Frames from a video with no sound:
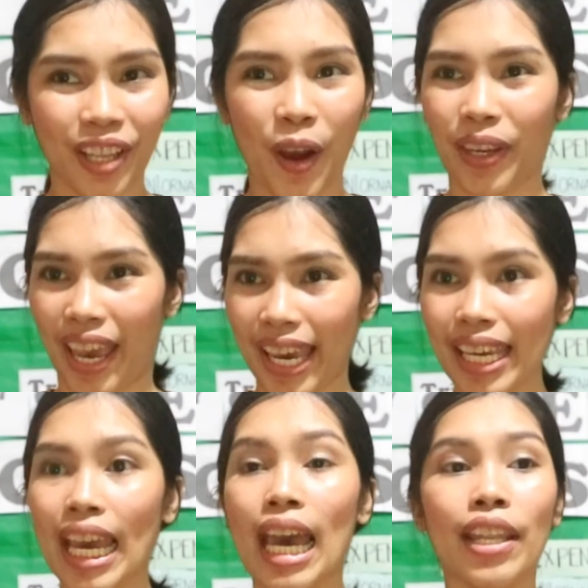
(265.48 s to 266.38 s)
Okay,
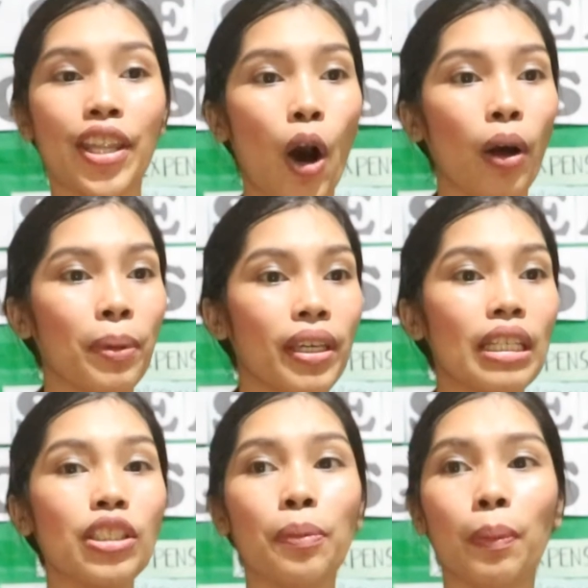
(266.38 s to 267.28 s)
now I
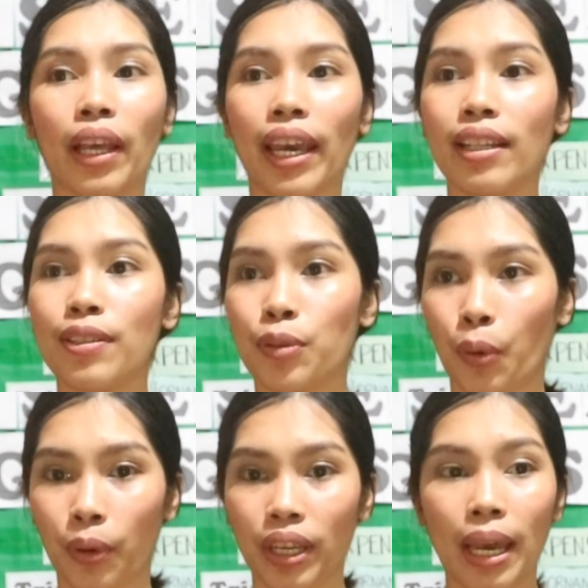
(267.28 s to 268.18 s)
begin to play the
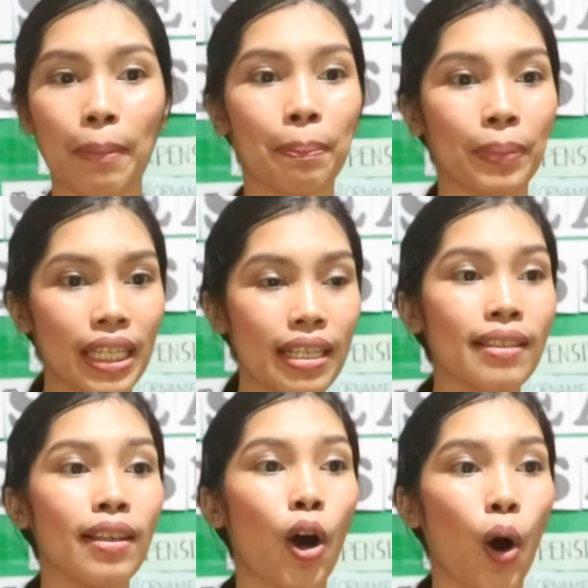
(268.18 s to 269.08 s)
story and
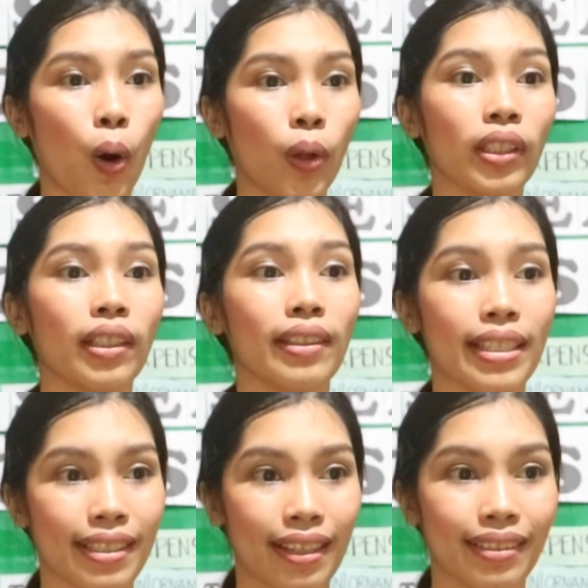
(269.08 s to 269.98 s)
please all
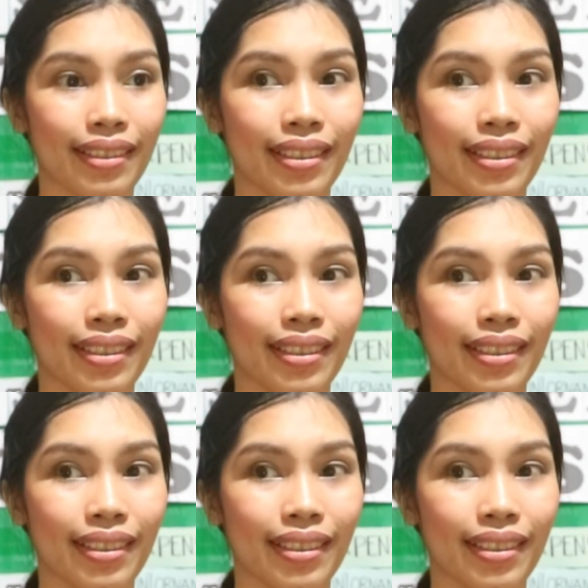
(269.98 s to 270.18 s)
listen.